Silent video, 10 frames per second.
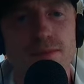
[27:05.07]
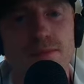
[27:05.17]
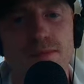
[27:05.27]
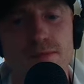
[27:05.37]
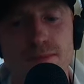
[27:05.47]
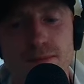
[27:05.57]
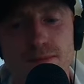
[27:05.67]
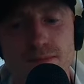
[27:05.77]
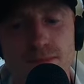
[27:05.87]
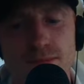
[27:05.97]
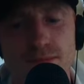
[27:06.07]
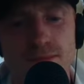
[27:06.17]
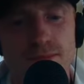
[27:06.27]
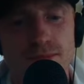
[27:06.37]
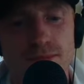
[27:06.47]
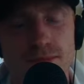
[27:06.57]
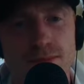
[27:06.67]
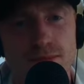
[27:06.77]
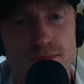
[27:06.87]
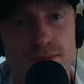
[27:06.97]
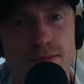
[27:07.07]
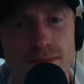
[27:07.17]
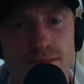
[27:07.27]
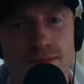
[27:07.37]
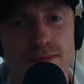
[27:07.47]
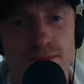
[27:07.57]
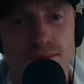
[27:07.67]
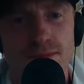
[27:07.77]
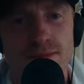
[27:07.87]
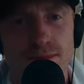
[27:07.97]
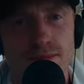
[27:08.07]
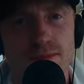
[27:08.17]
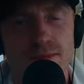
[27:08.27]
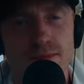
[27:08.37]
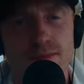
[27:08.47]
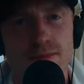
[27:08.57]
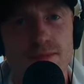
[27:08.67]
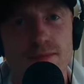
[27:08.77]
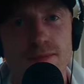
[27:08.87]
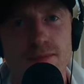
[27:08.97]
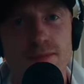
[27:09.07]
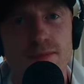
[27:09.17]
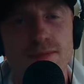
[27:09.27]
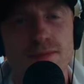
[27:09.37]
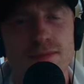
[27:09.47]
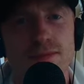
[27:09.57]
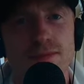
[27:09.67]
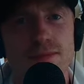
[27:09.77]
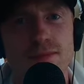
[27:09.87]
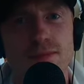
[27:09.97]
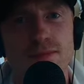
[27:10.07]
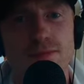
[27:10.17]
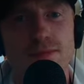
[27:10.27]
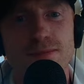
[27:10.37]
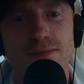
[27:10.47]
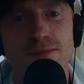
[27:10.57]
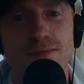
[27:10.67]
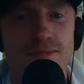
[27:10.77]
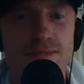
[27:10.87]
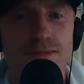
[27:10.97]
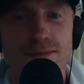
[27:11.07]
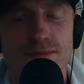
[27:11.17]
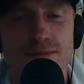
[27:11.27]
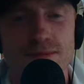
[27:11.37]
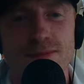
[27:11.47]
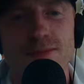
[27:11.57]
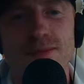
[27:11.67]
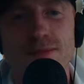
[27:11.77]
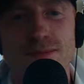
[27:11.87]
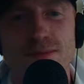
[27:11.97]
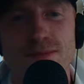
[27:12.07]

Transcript: (silent)